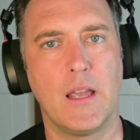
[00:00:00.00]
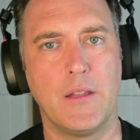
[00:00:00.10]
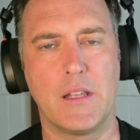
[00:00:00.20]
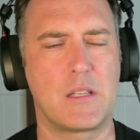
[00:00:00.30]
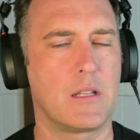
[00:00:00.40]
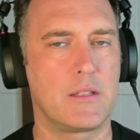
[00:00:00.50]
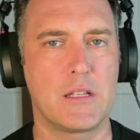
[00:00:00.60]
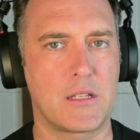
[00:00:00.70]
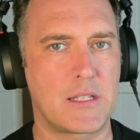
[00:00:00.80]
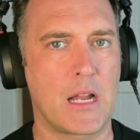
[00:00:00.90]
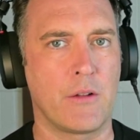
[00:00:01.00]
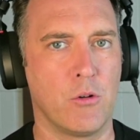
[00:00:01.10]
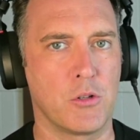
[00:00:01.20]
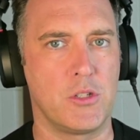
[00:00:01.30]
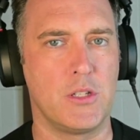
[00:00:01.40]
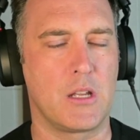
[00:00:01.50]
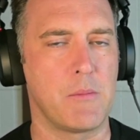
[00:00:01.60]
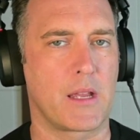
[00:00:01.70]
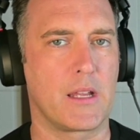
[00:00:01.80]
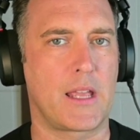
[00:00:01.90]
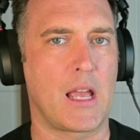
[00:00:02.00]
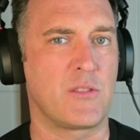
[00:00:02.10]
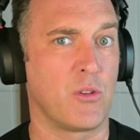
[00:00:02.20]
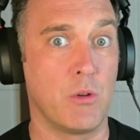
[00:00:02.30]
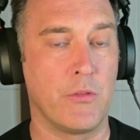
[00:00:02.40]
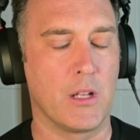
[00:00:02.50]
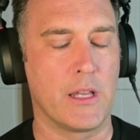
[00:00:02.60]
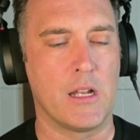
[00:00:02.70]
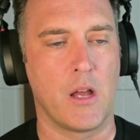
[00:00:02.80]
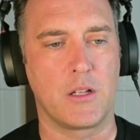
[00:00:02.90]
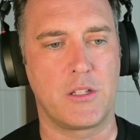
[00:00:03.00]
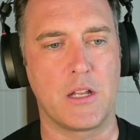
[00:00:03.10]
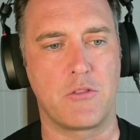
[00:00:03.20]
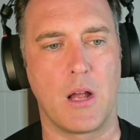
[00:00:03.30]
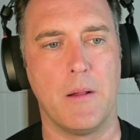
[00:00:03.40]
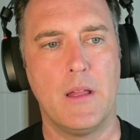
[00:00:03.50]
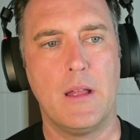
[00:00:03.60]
and there's a ton of horses you can make a case for, Rivellino, etc.